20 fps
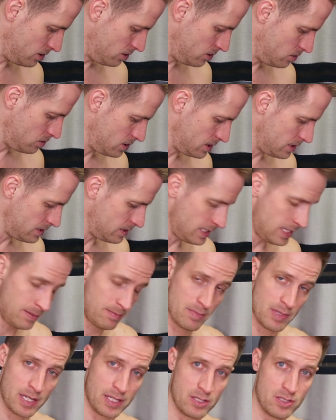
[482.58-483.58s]
you use the
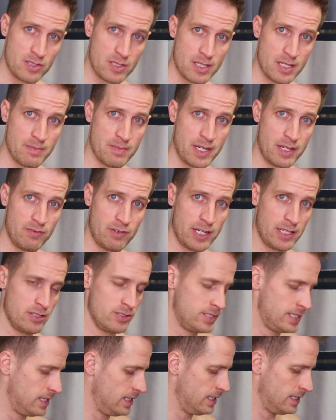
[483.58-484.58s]
same, I use my
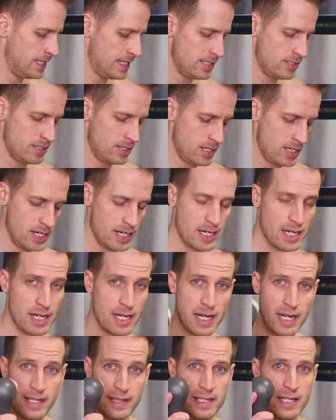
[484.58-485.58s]
regular daily cleanser,
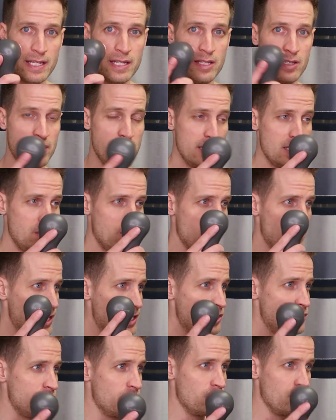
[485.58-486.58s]
and then this
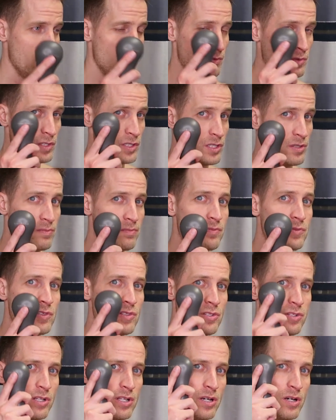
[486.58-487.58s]
brush,
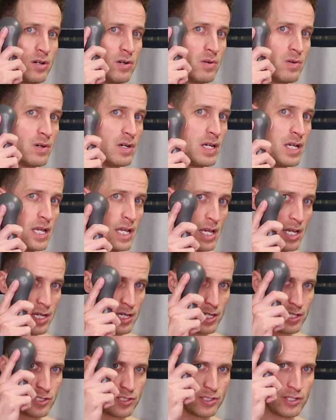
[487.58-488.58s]
slow
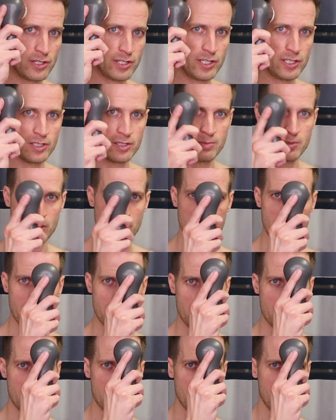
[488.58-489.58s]
circular
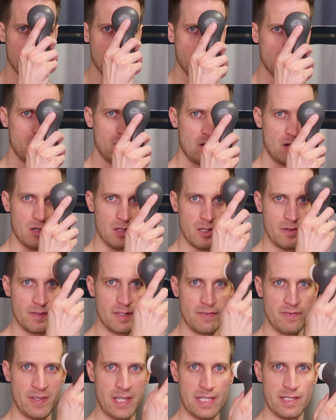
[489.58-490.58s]
motions all over
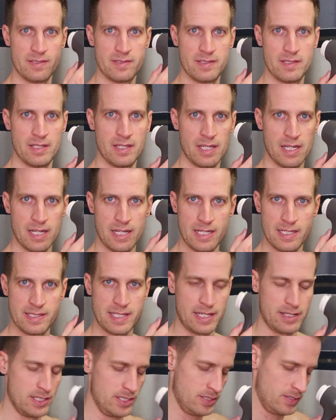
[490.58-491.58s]
the face is
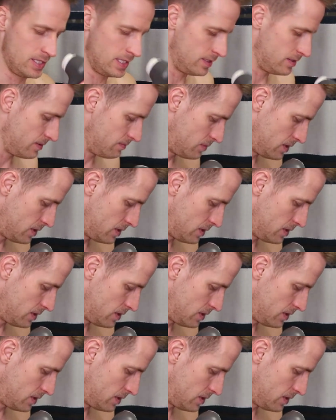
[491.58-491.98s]
how you do this.